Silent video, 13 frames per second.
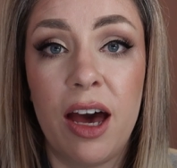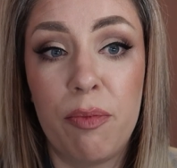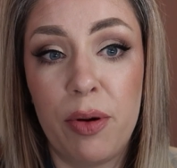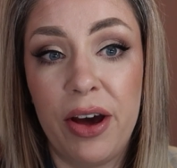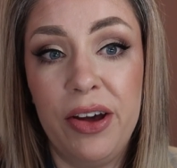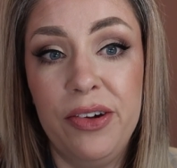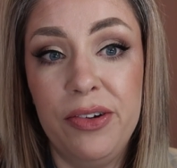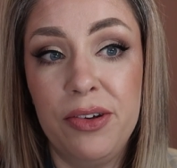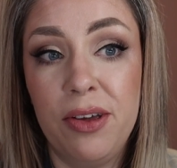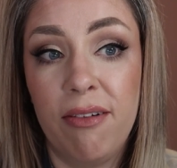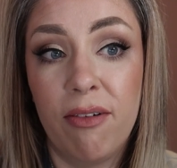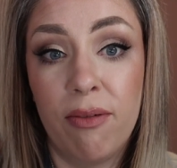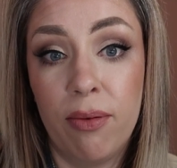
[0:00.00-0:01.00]
about
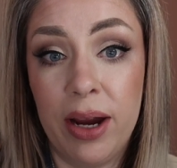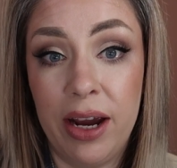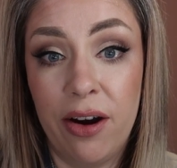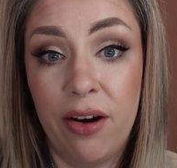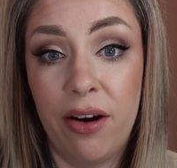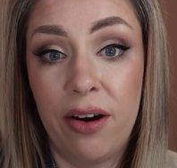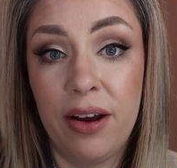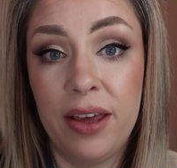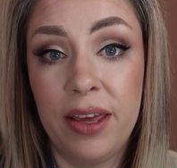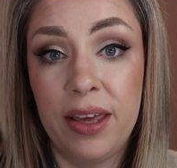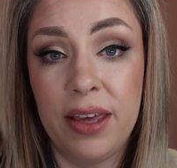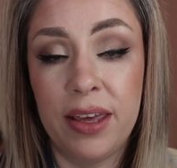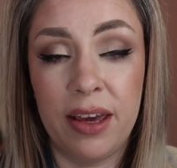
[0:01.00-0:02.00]
where
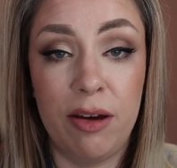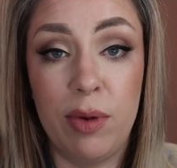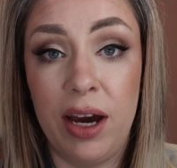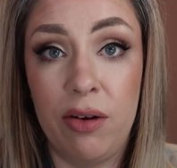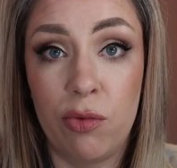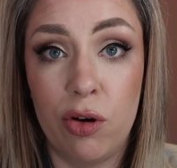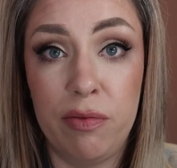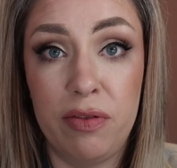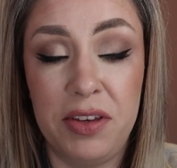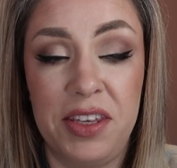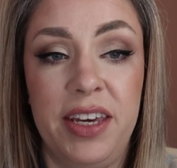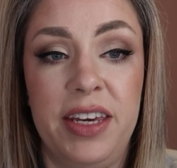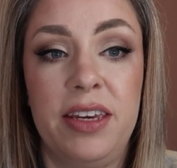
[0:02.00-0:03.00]
I'm at and what I'm
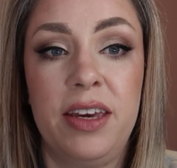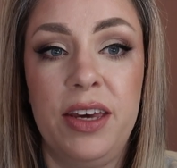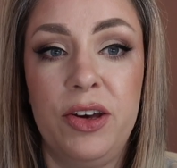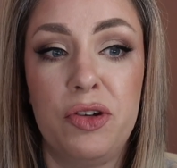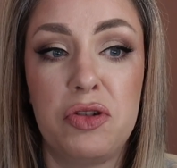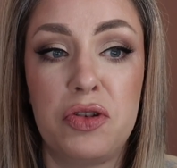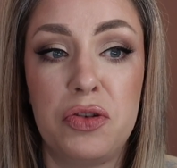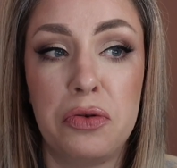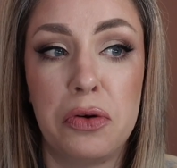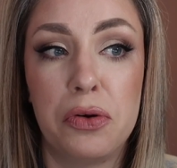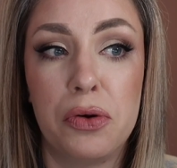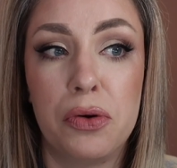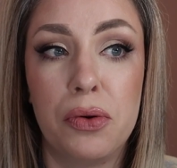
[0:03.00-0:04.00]
feeling.
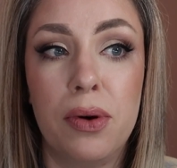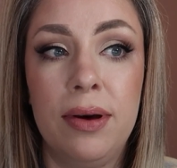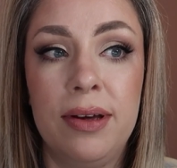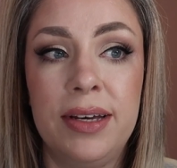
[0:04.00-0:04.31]
So